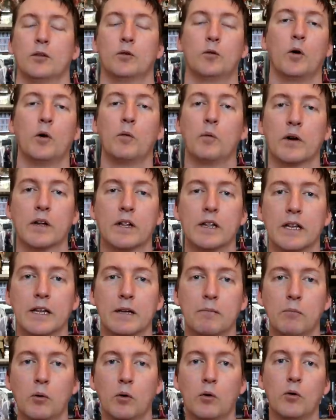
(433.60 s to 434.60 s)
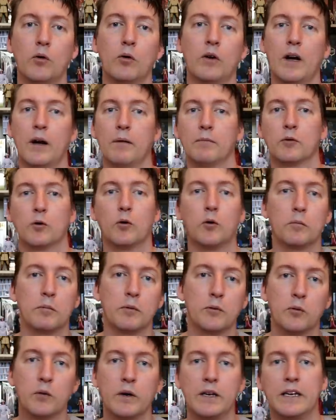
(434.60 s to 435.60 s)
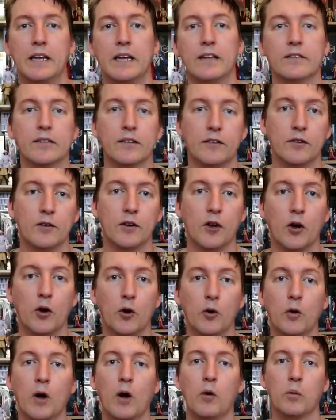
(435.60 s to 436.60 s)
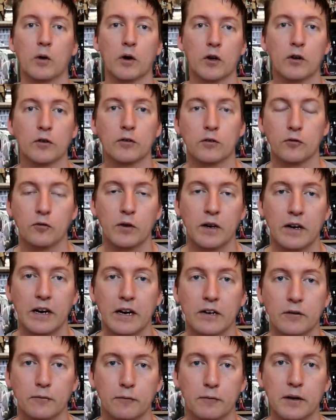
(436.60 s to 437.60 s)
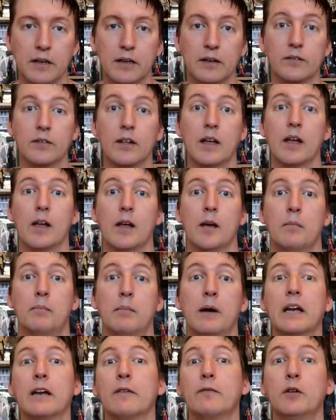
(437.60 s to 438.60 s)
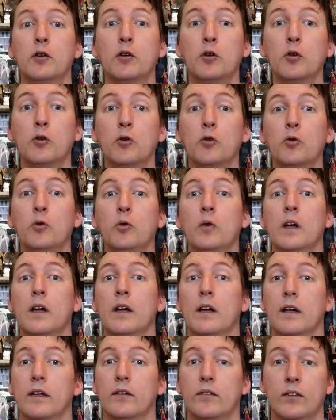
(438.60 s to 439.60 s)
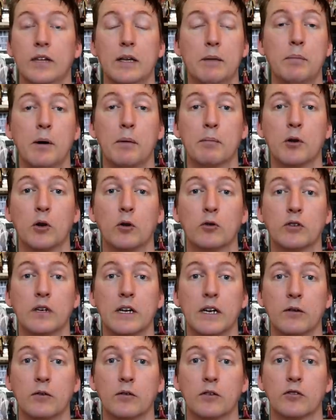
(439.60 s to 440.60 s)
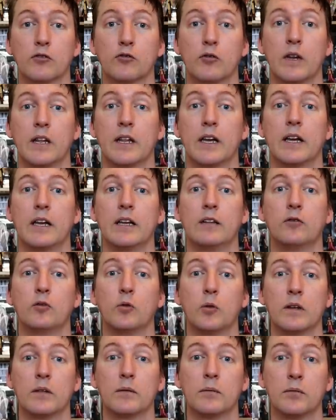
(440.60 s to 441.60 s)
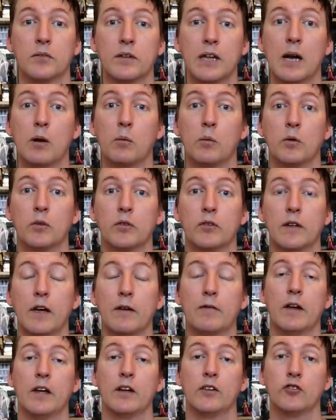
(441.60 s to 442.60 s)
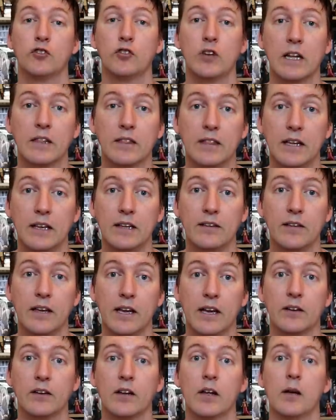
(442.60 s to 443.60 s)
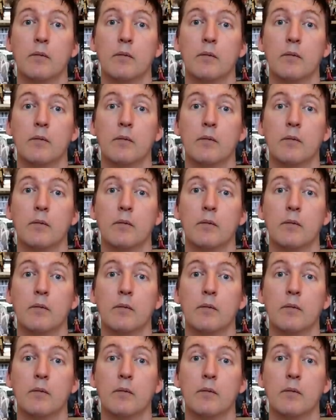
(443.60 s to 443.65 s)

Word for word: Do I want to collect more? I'm torn between yes and no. I want to concentrate on action figures. But if you do, Zing Pop Culture here in Australia is doing some Star Wars stuff. Check these out.